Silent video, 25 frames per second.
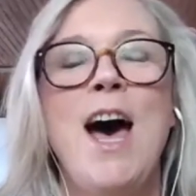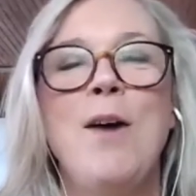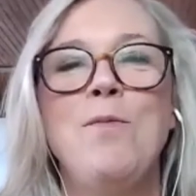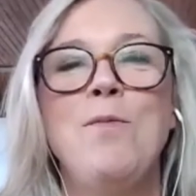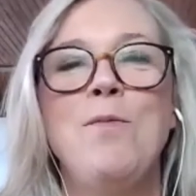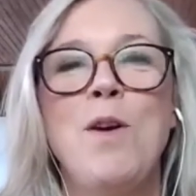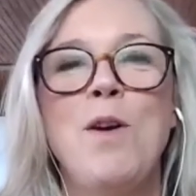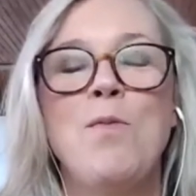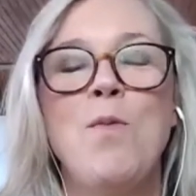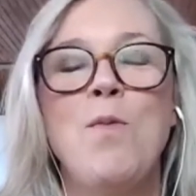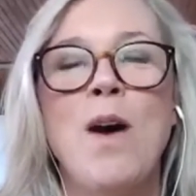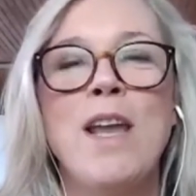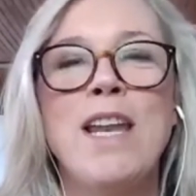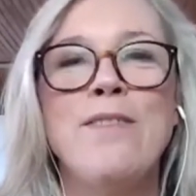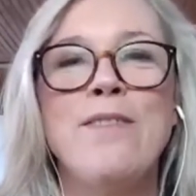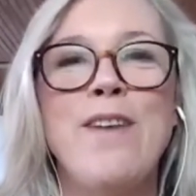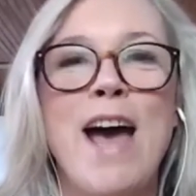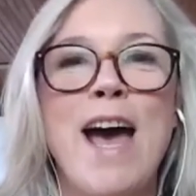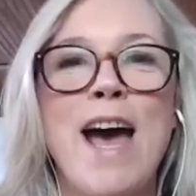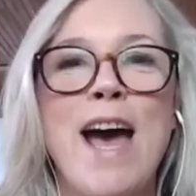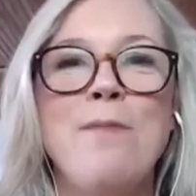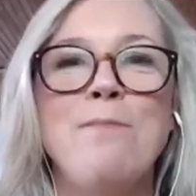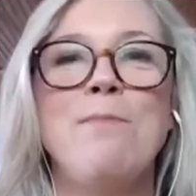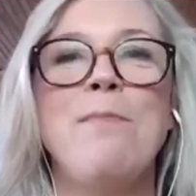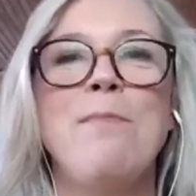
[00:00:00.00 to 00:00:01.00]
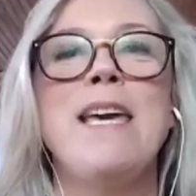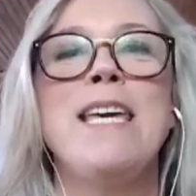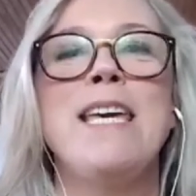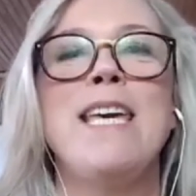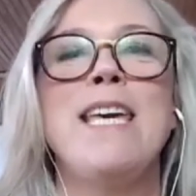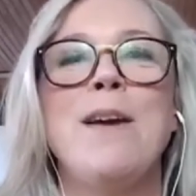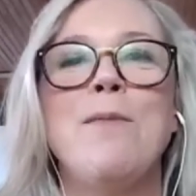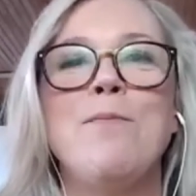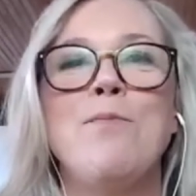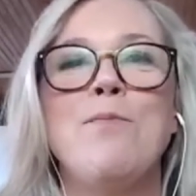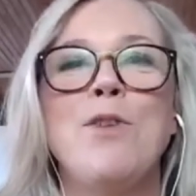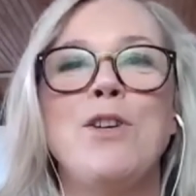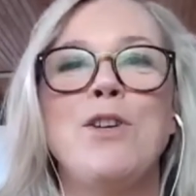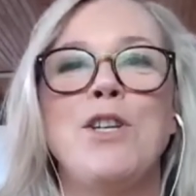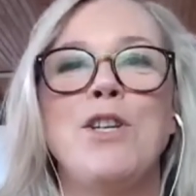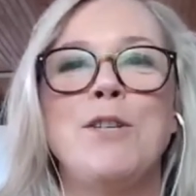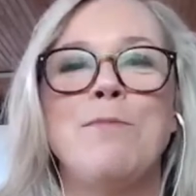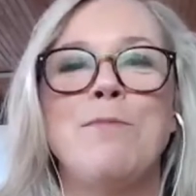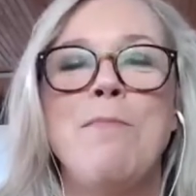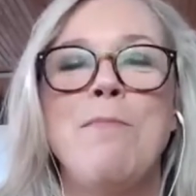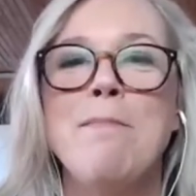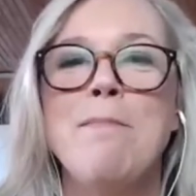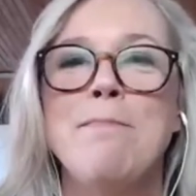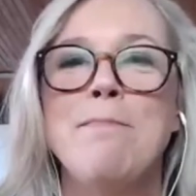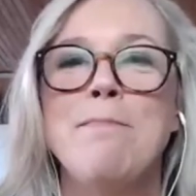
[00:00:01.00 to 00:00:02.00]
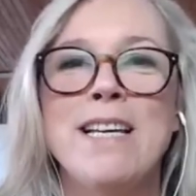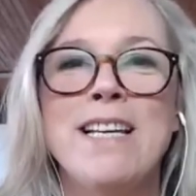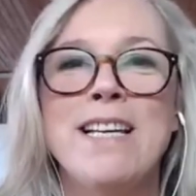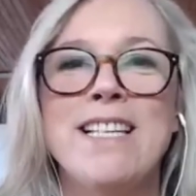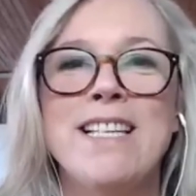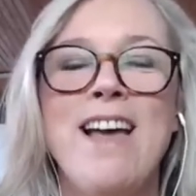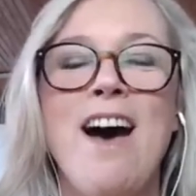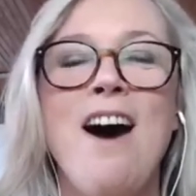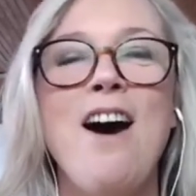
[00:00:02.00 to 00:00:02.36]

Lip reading: with one of our Make It British members.